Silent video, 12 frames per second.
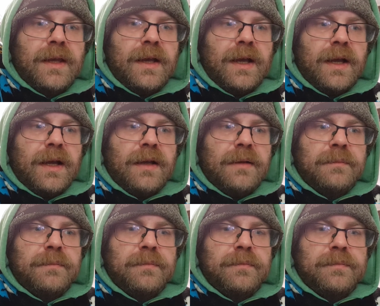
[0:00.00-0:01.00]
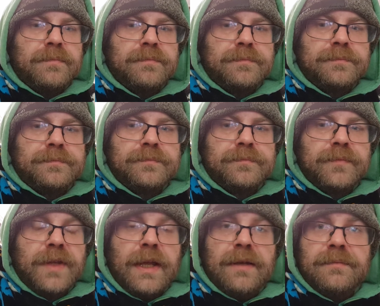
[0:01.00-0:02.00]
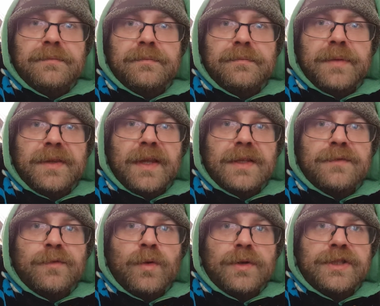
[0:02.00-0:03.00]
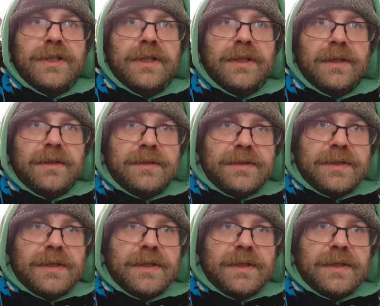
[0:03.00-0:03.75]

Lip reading: Um, yeah, but thanks for watching, and